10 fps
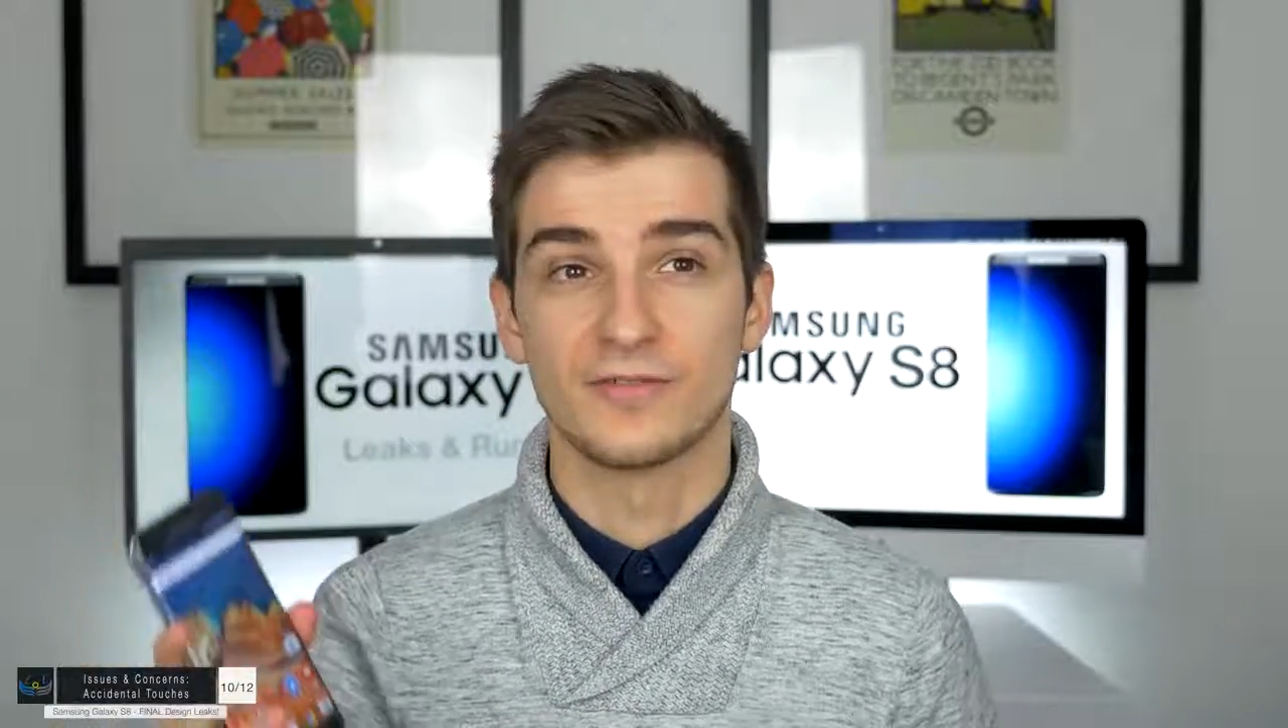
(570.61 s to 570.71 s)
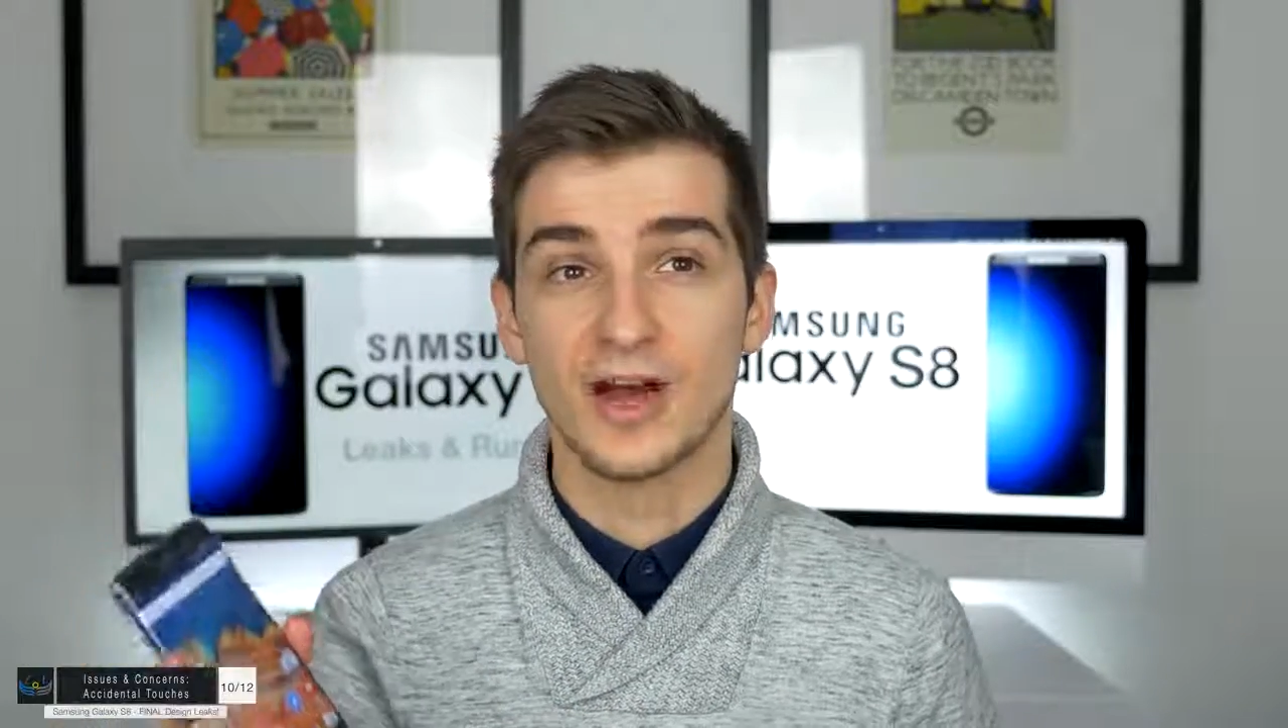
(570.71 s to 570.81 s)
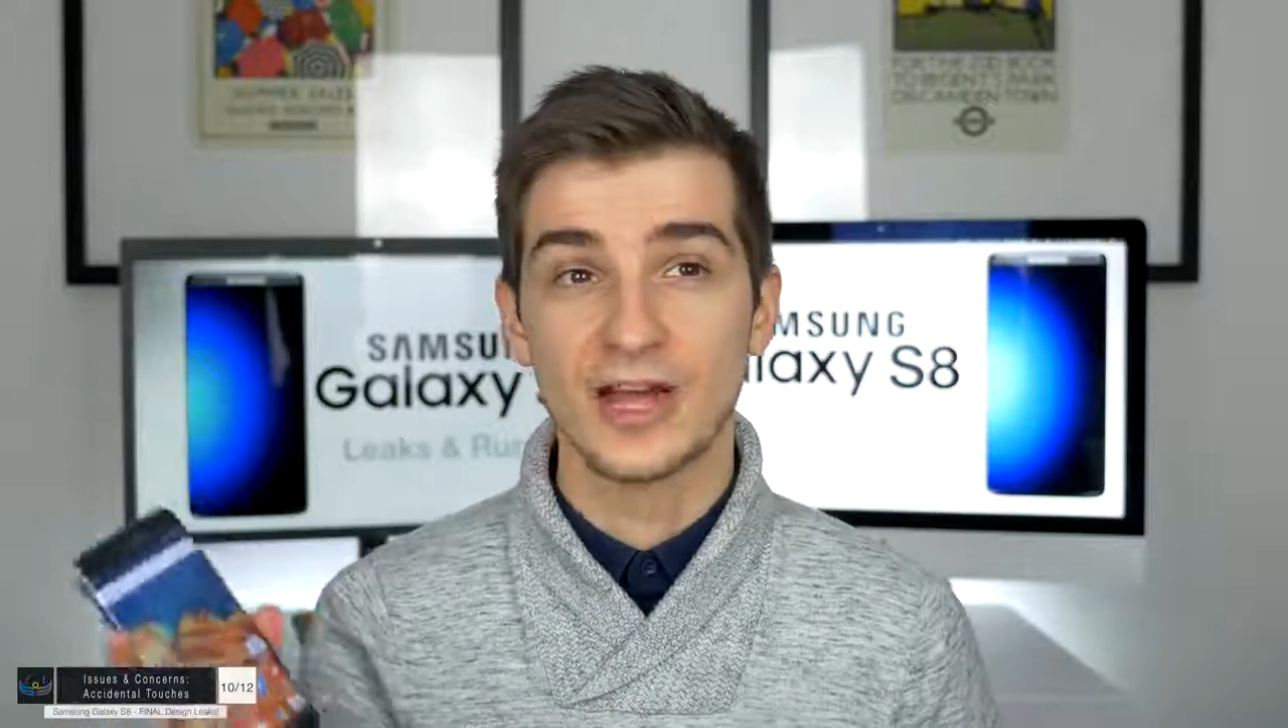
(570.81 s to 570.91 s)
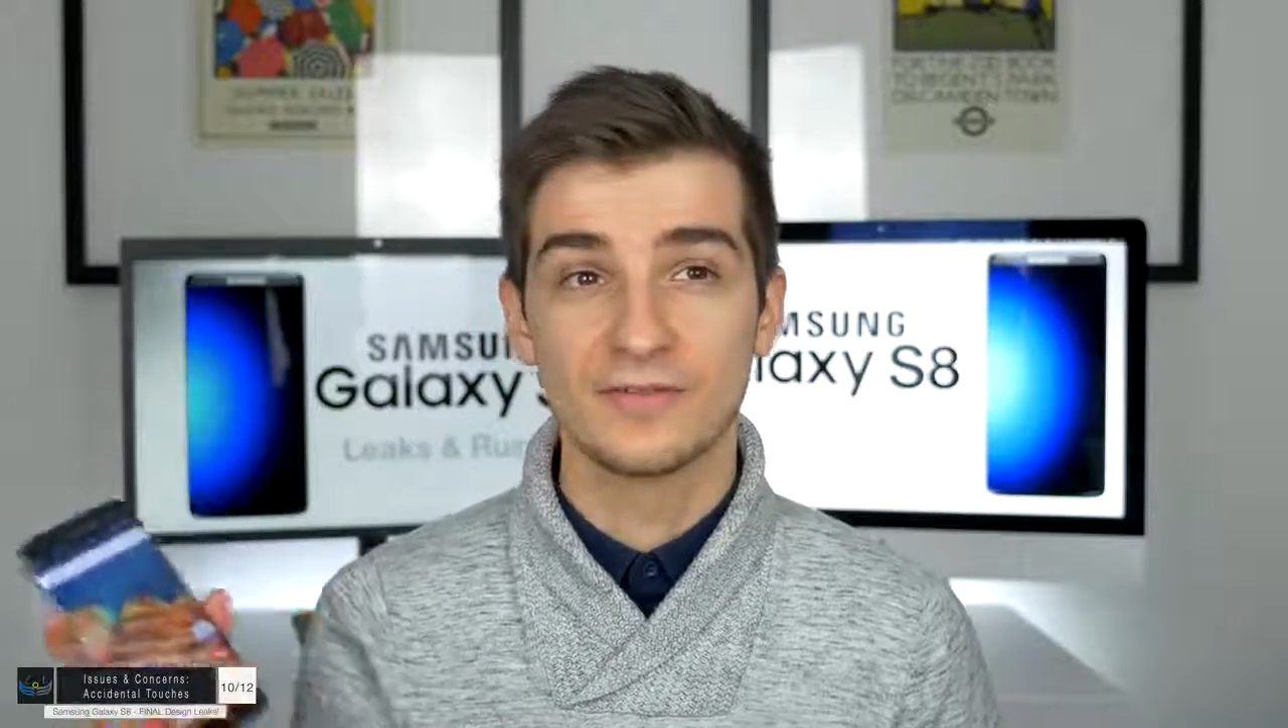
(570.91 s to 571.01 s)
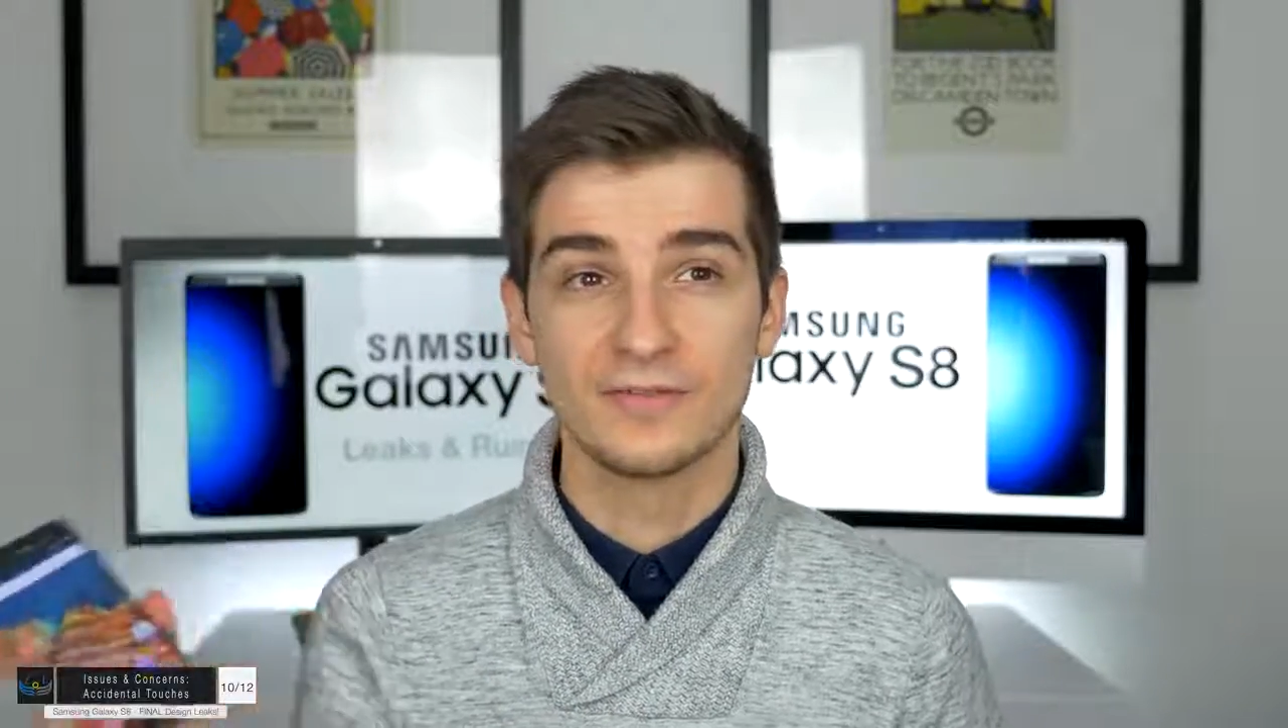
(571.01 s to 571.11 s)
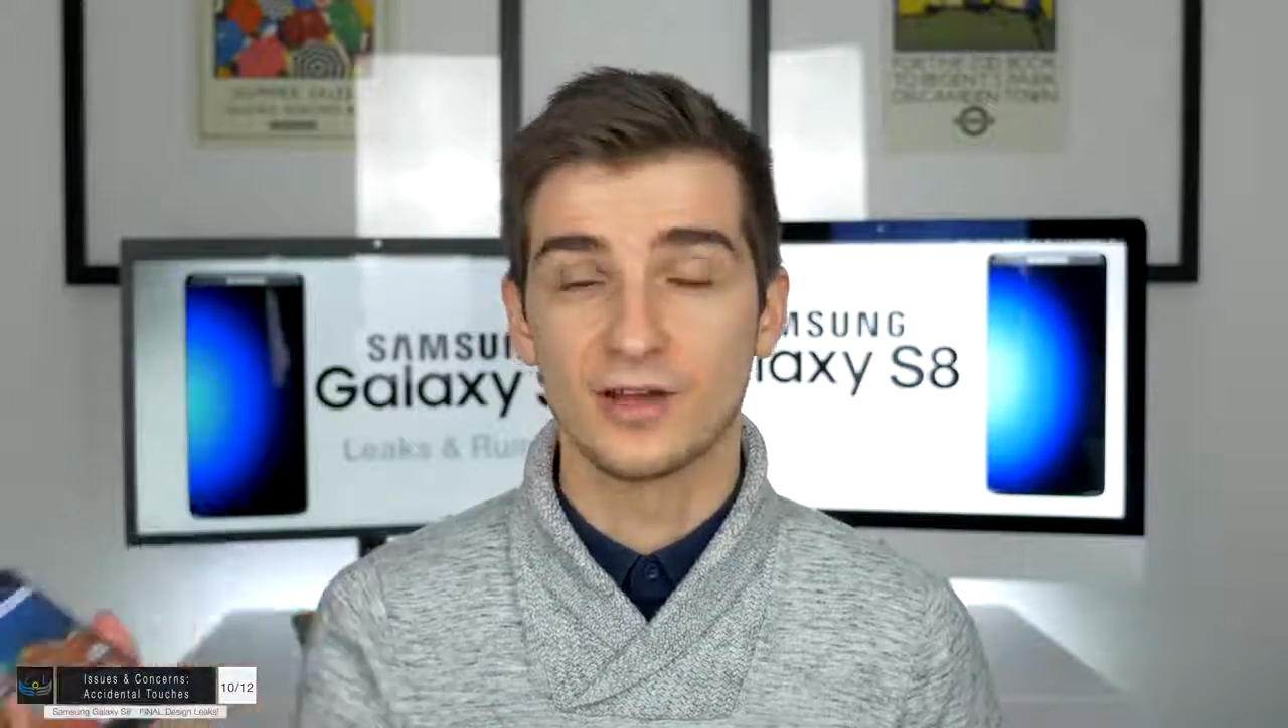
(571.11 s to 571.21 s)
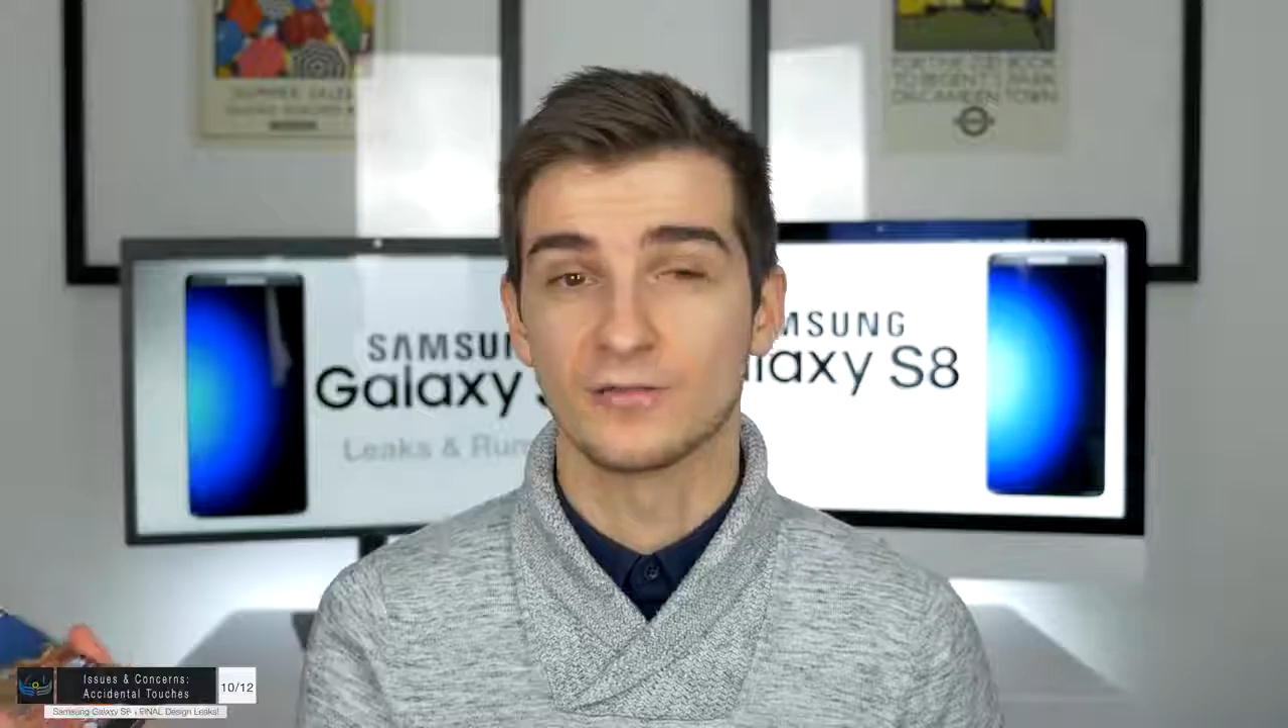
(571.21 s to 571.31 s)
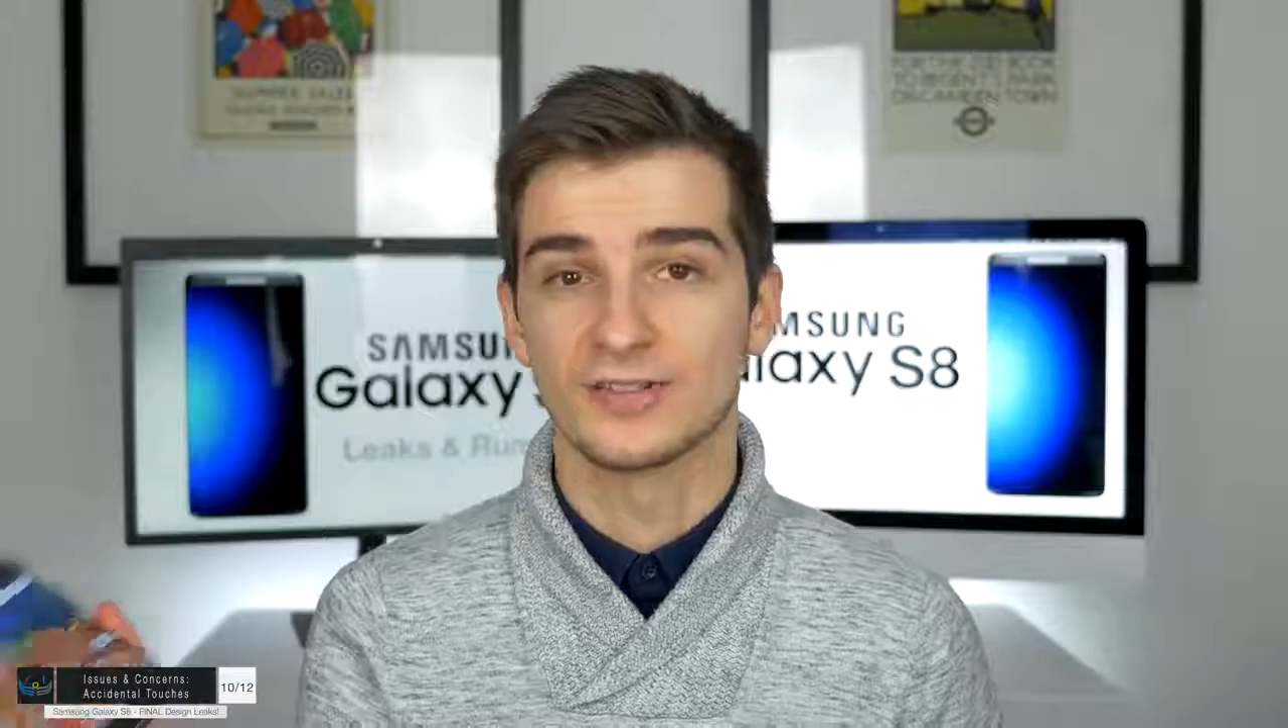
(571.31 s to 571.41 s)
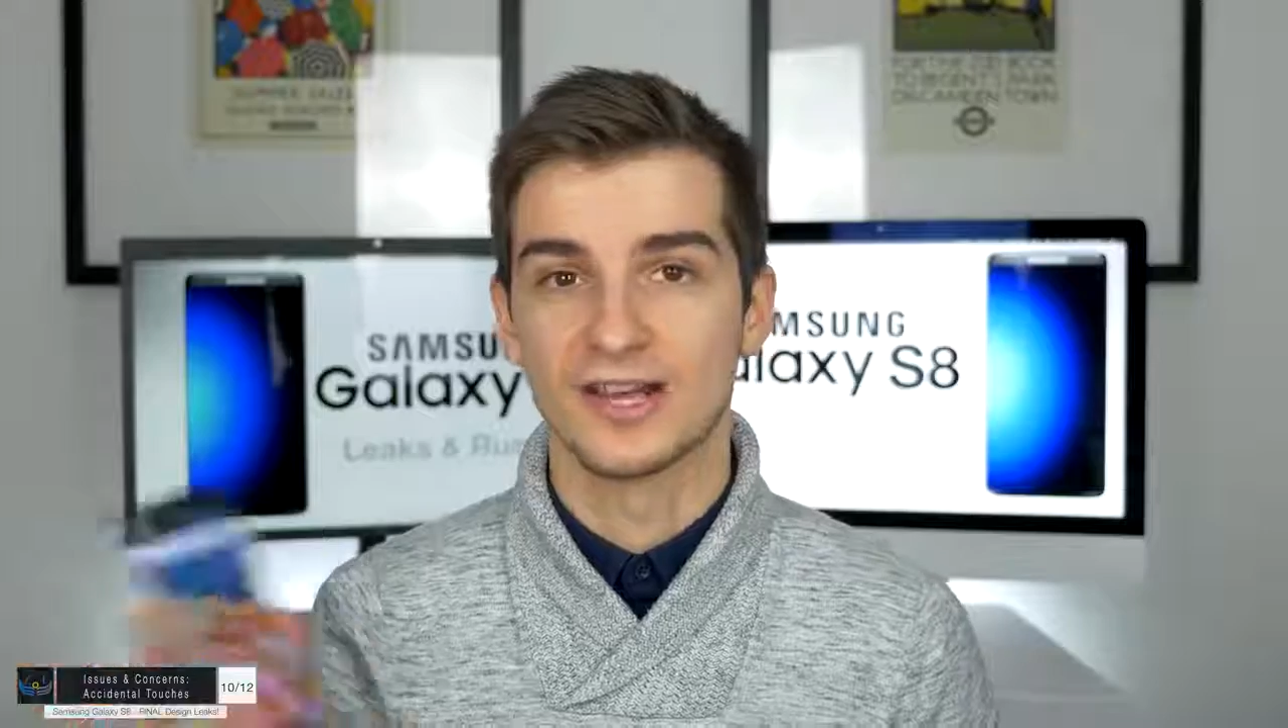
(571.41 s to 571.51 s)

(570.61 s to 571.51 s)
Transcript: 5 out of